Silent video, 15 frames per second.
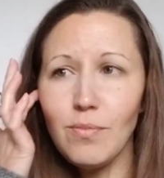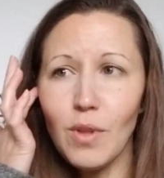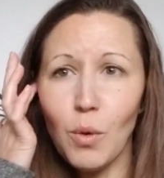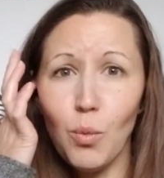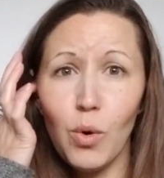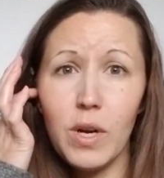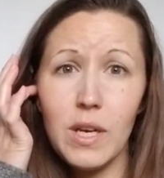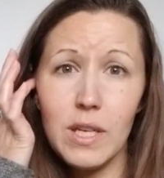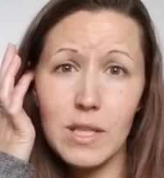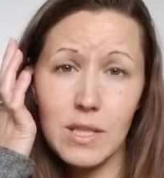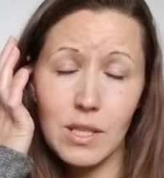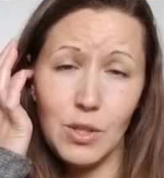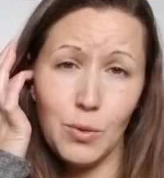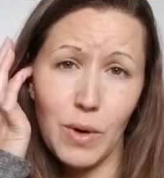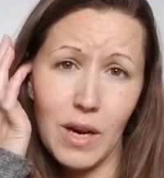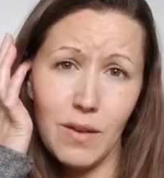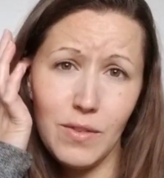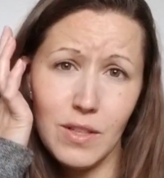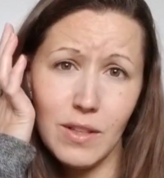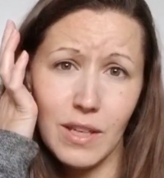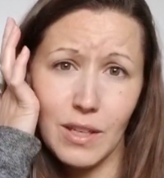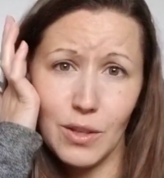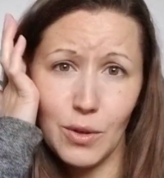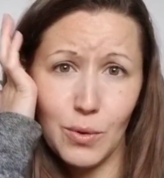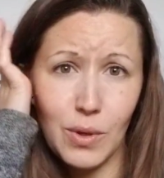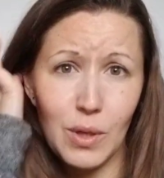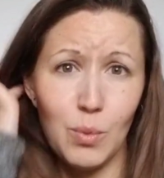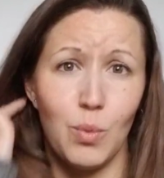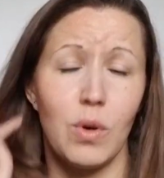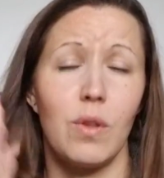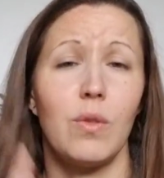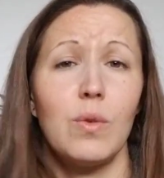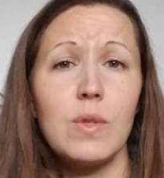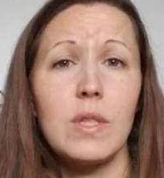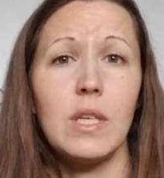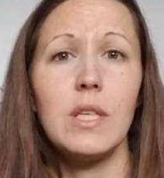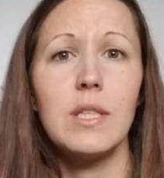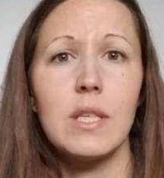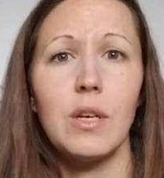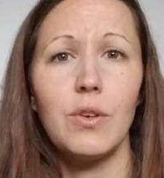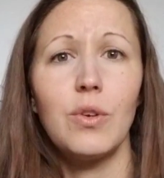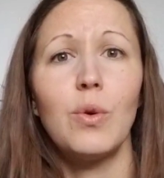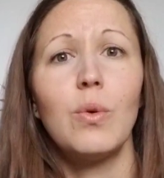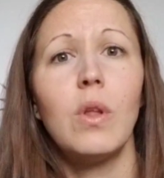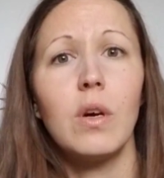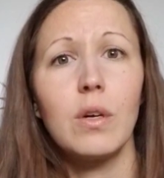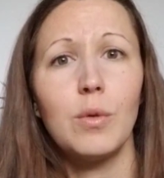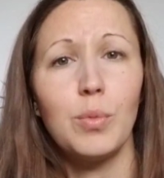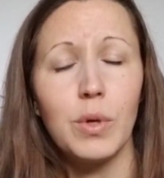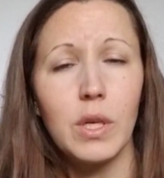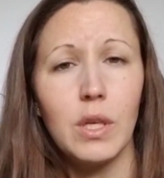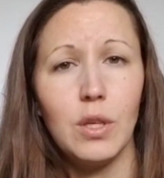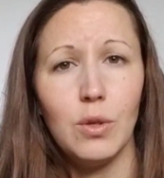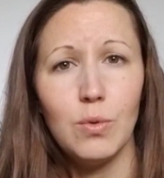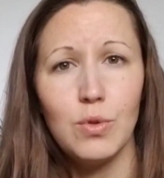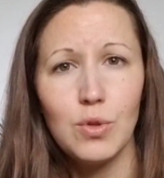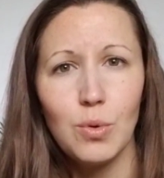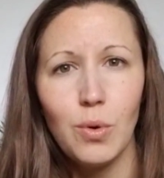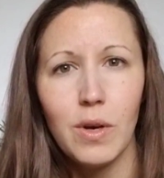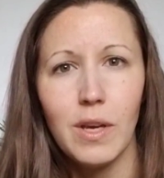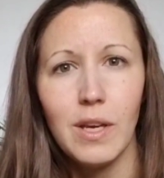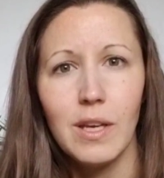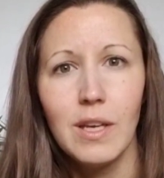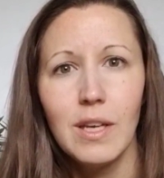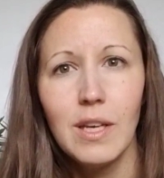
what it is that you have to let go and what are those things that are no longer bringing you joy.